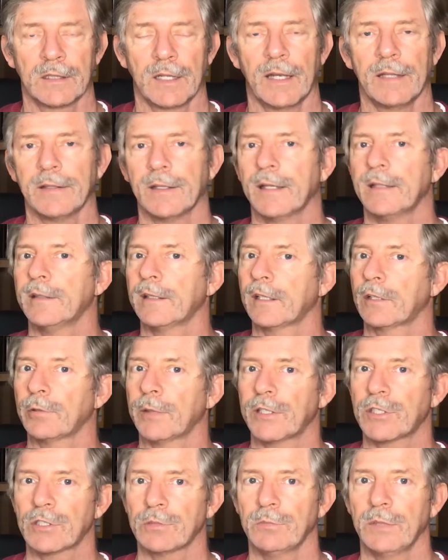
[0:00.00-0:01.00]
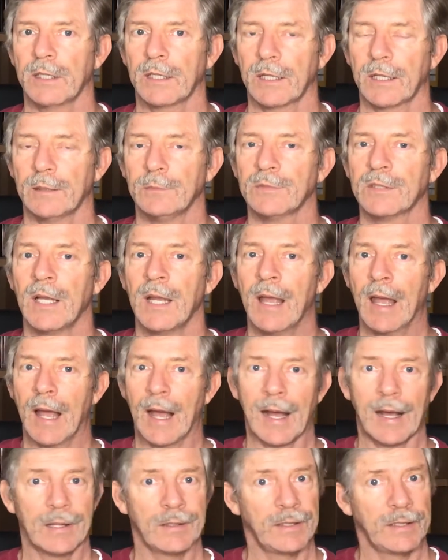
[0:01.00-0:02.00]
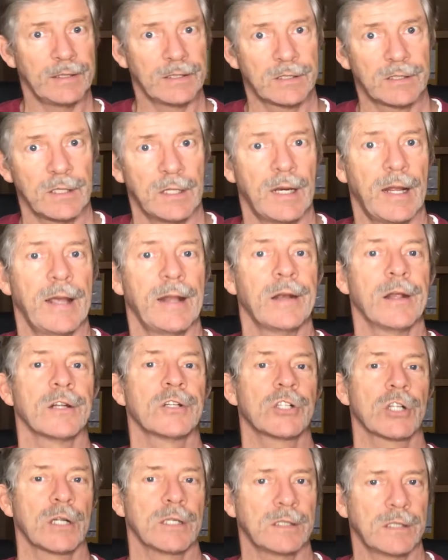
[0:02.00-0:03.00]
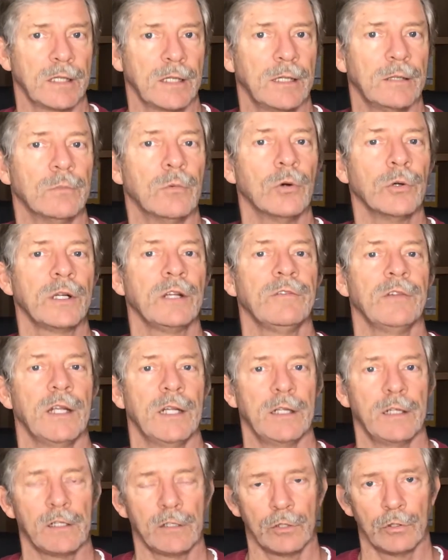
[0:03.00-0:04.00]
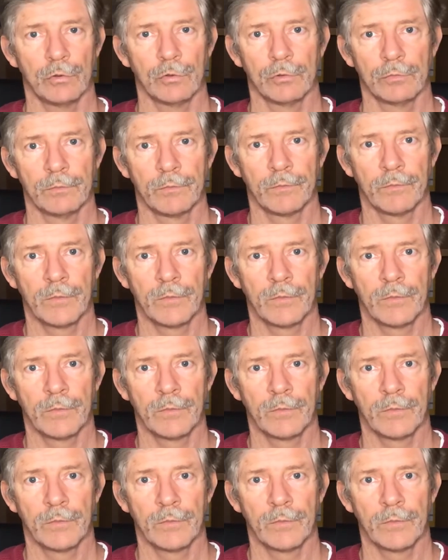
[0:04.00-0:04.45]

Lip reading: And then the question becomes, are they still energizing and motivating you?